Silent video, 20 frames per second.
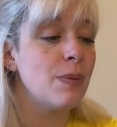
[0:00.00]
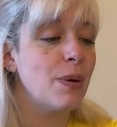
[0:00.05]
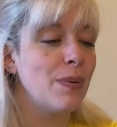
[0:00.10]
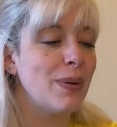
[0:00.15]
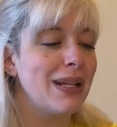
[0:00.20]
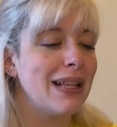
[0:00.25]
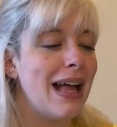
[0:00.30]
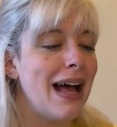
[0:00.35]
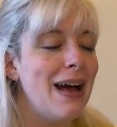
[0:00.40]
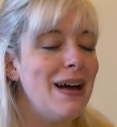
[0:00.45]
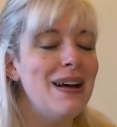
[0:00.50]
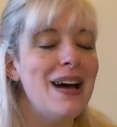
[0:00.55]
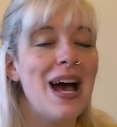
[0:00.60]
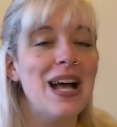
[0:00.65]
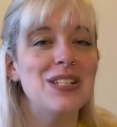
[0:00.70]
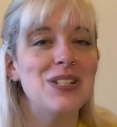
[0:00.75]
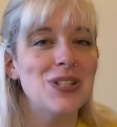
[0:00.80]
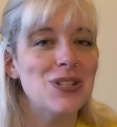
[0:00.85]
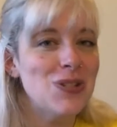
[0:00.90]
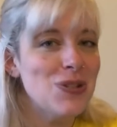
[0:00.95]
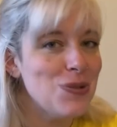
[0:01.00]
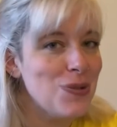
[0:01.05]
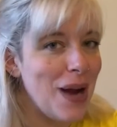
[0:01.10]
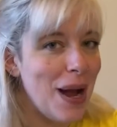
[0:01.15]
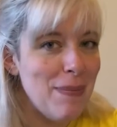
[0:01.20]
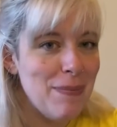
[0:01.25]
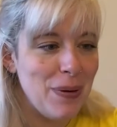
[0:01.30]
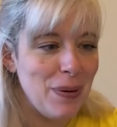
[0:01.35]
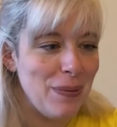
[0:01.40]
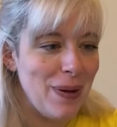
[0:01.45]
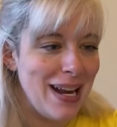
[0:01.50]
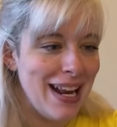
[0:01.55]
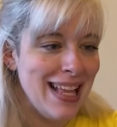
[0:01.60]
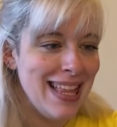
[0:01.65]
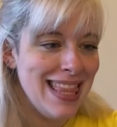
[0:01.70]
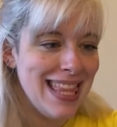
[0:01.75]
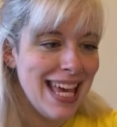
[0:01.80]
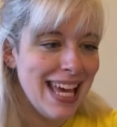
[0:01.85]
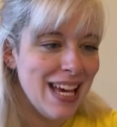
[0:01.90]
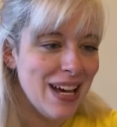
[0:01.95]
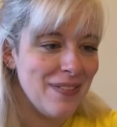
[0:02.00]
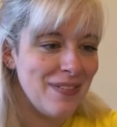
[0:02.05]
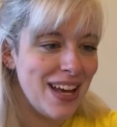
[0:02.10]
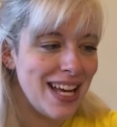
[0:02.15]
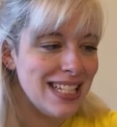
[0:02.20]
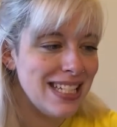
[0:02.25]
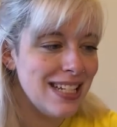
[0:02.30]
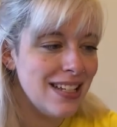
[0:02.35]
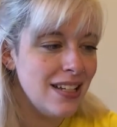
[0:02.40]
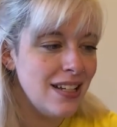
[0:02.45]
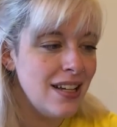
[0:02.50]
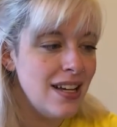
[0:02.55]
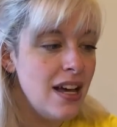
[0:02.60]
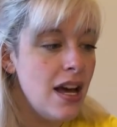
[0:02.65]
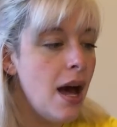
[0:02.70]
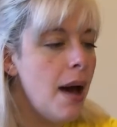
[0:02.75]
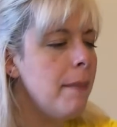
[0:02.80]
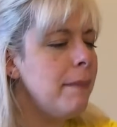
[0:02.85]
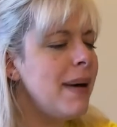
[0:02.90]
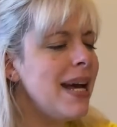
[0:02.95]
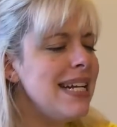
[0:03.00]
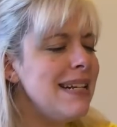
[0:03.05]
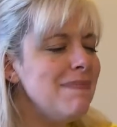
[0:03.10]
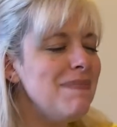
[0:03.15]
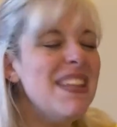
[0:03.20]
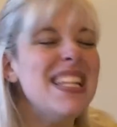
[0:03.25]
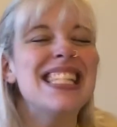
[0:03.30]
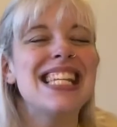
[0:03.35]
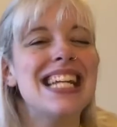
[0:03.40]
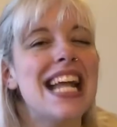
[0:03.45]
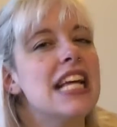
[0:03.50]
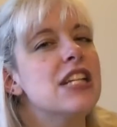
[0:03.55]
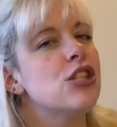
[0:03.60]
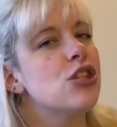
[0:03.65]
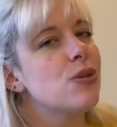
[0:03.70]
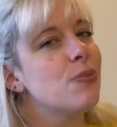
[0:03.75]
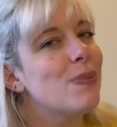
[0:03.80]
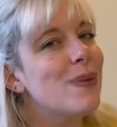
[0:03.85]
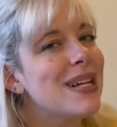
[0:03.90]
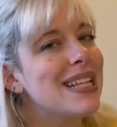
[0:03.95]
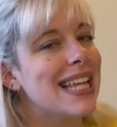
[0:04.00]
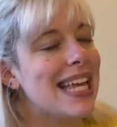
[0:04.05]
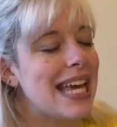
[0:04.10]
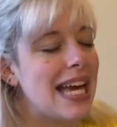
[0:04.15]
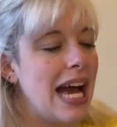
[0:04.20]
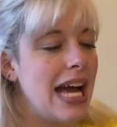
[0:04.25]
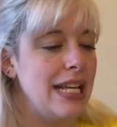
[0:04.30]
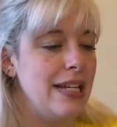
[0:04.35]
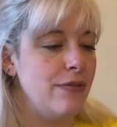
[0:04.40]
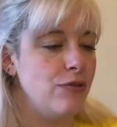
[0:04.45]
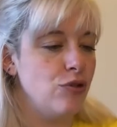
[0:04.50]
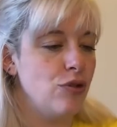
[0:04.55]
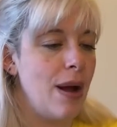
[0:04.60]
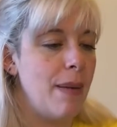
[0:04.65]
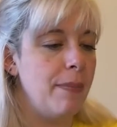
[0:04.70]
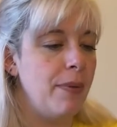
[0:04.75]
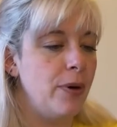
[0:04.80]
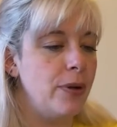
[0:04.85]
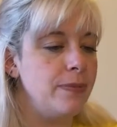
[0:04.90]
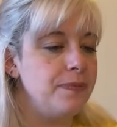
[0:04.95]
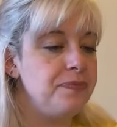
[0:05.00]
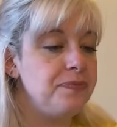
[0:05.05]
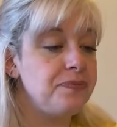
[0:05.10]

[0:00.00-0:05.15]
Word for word: Marilla. I just tremble when I think of it. But it's a nice thrilly kind of tremble.